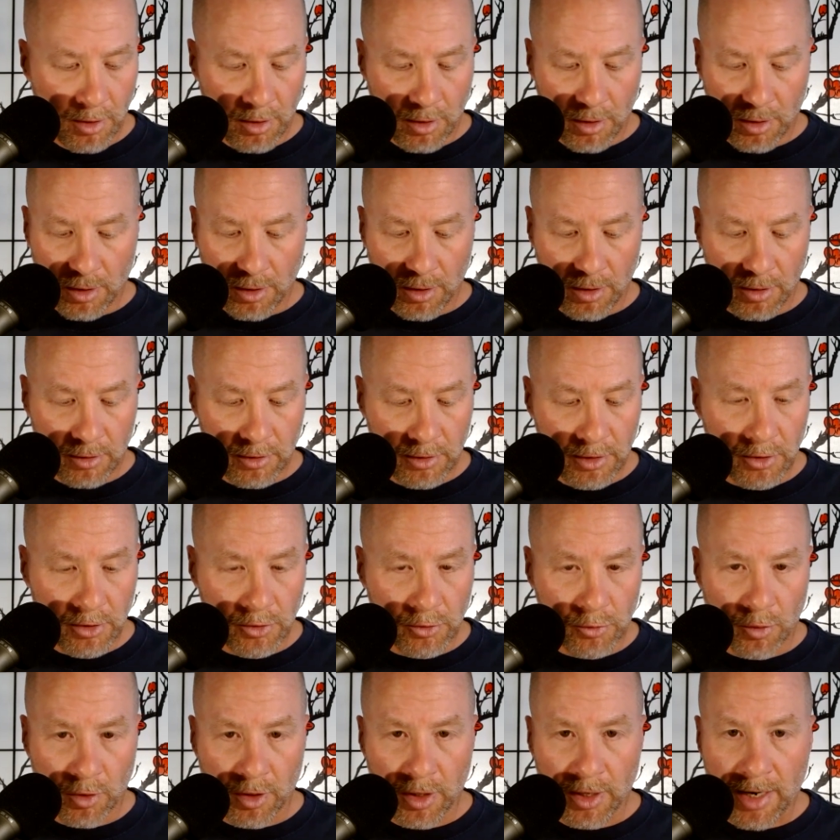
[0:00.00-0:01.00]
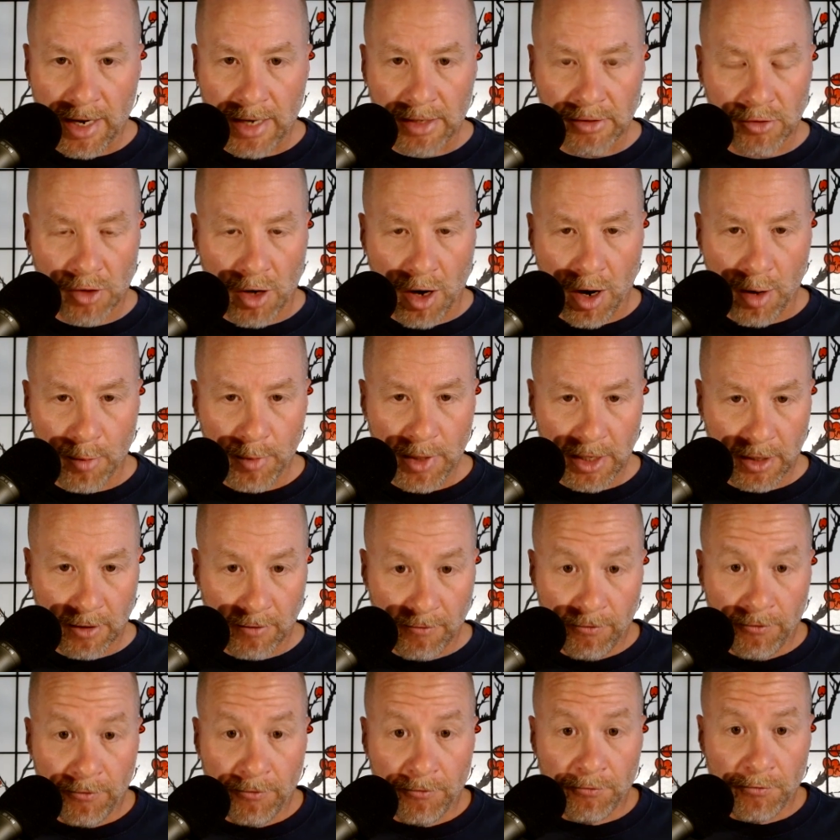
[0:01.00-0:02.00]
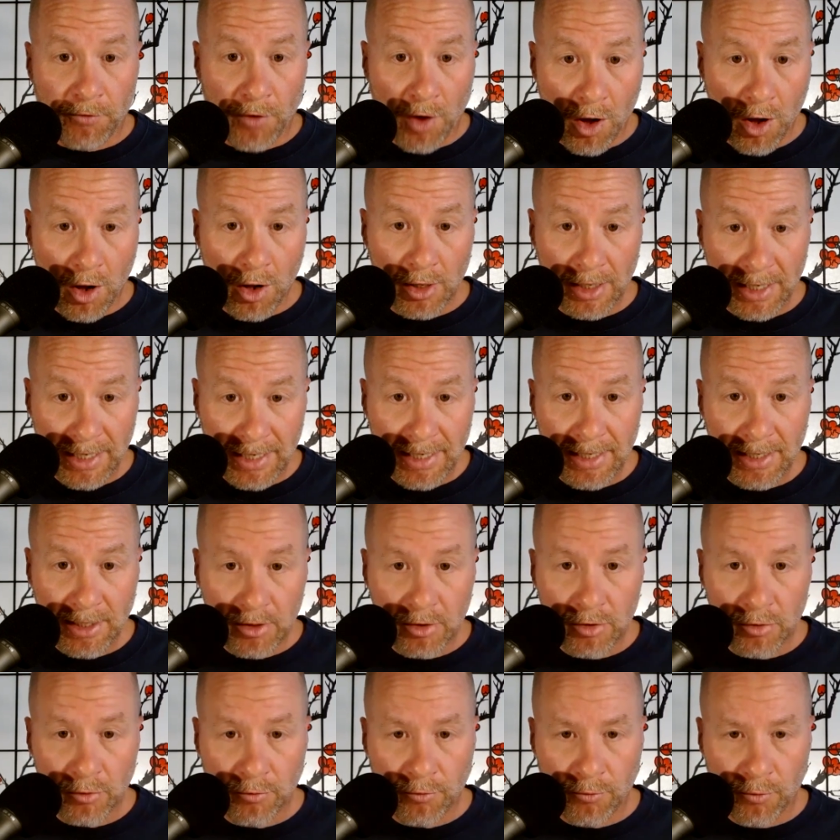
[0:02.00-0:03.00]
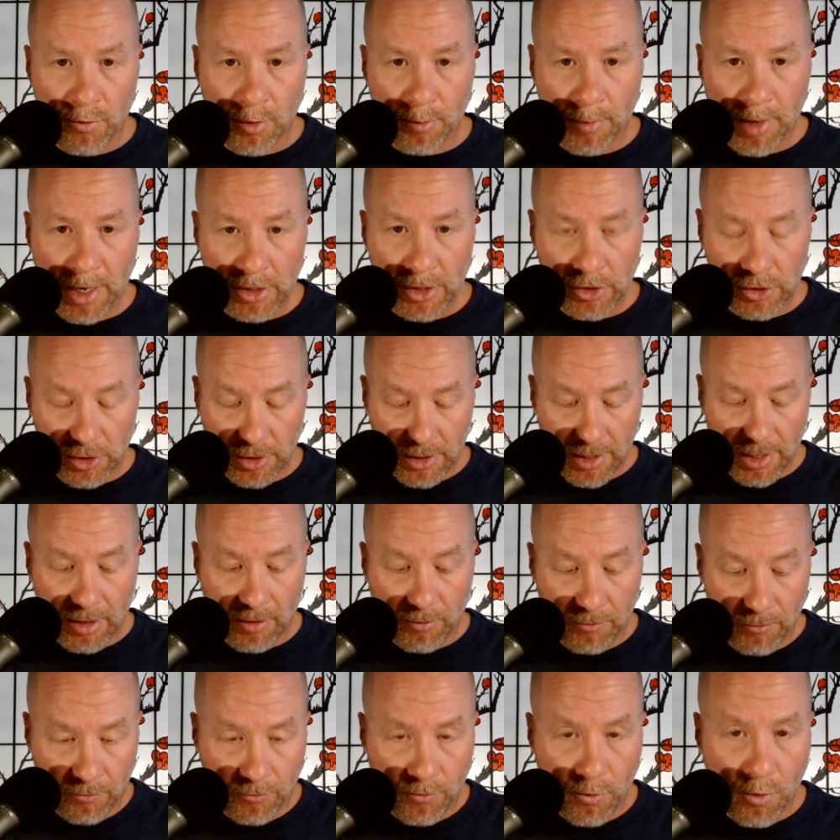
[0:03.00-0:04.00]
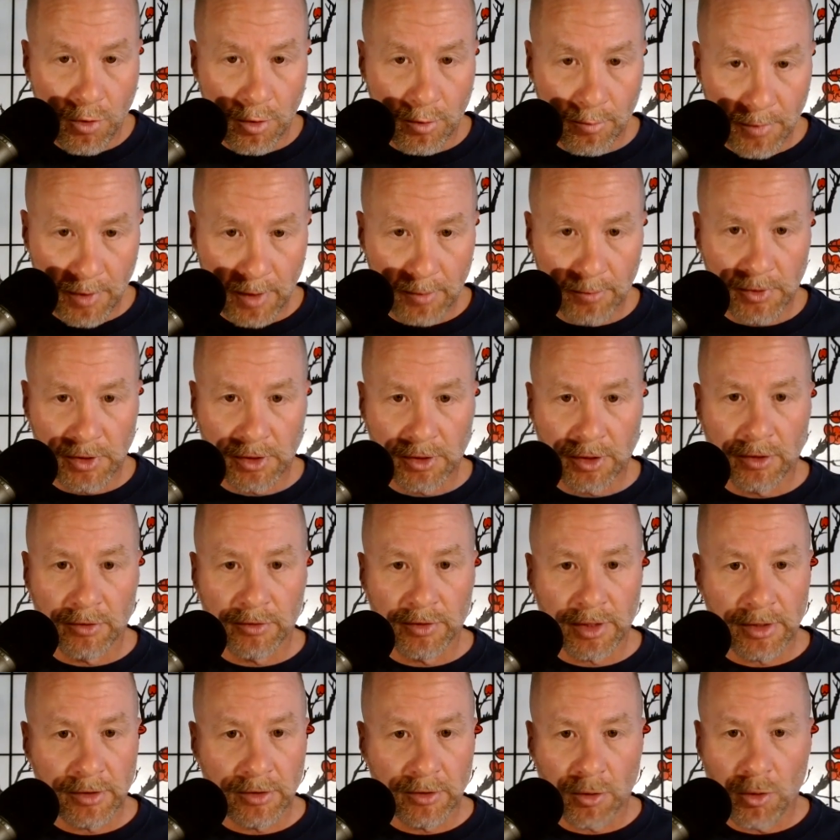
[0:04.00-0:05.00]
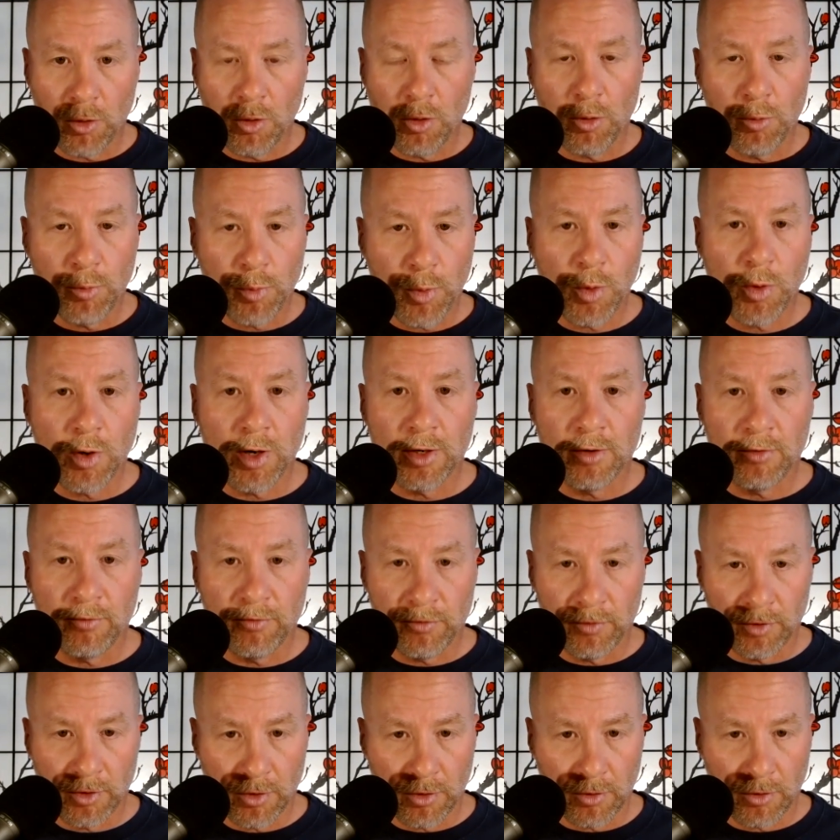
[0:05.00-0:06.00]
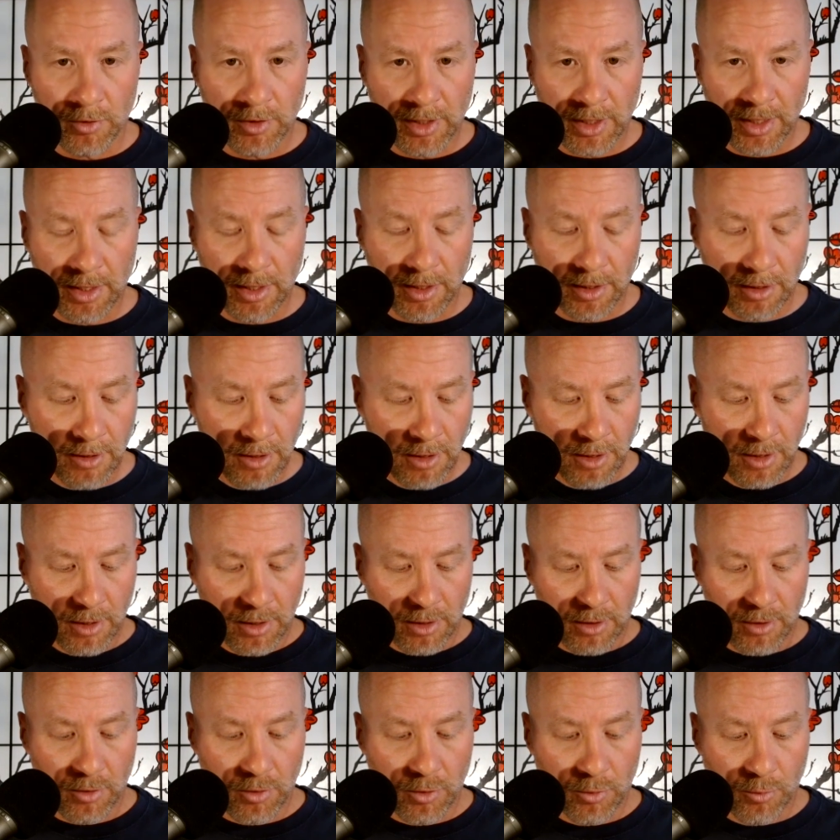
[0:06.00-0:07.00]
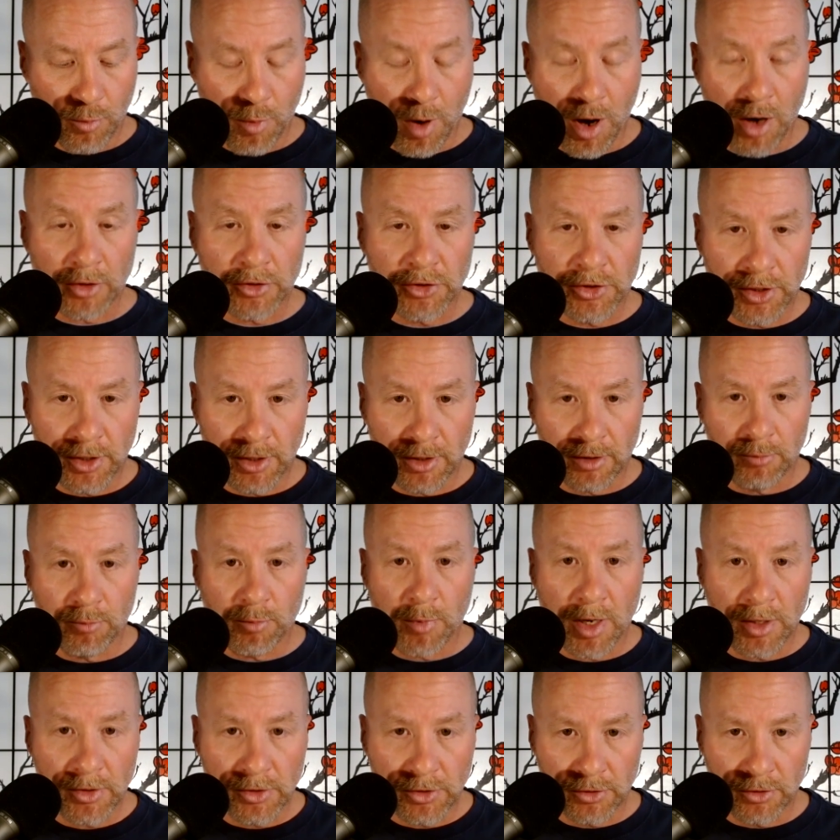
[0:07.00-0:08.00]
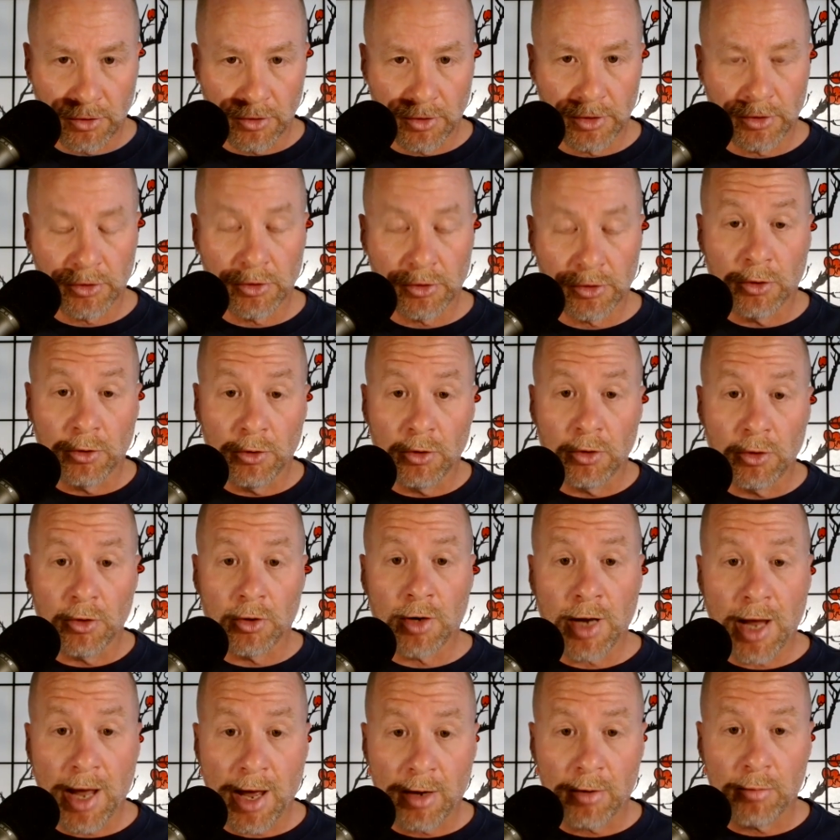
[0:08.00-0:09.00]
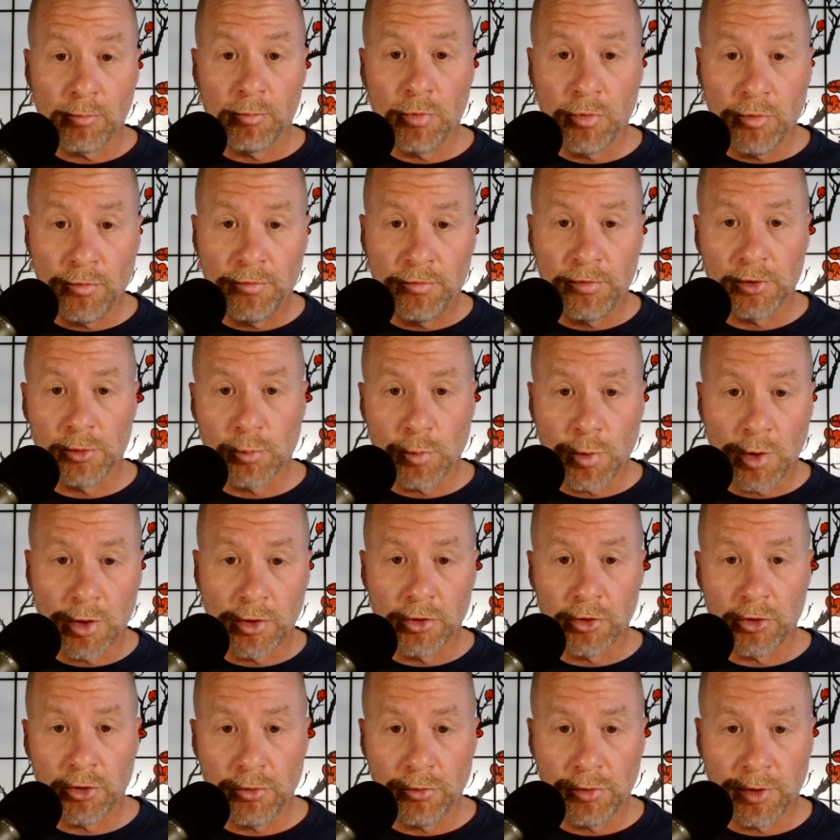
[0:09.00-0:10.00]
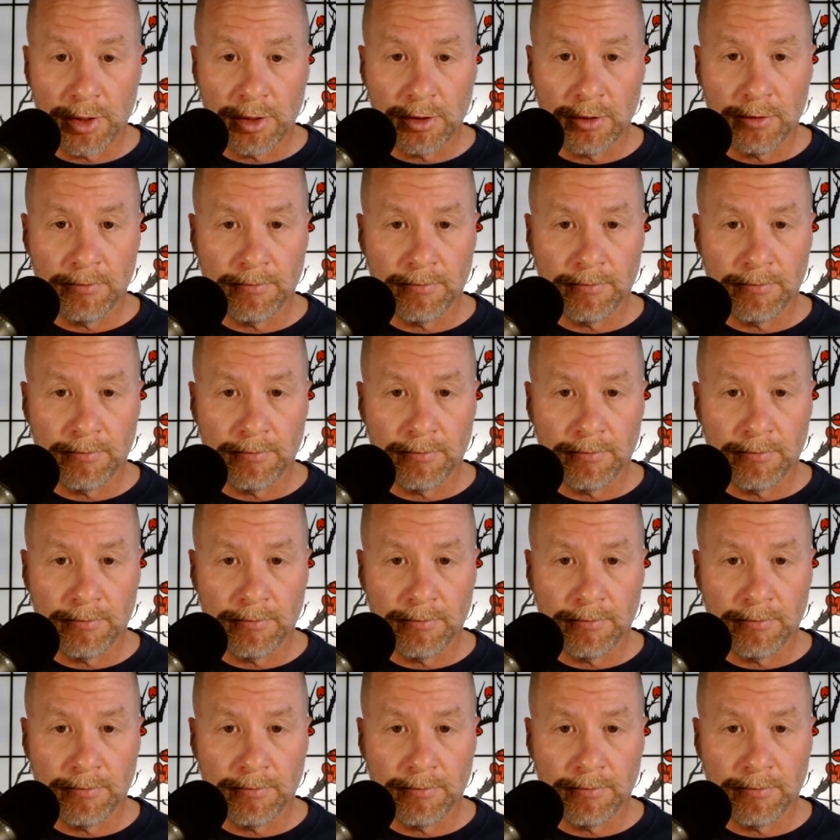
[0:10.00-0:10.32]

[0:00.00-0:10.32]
A disorganized army can fall into formation. They can form themselves. That's the whole point of, getting, marching and muster is to learn how to move as one unit.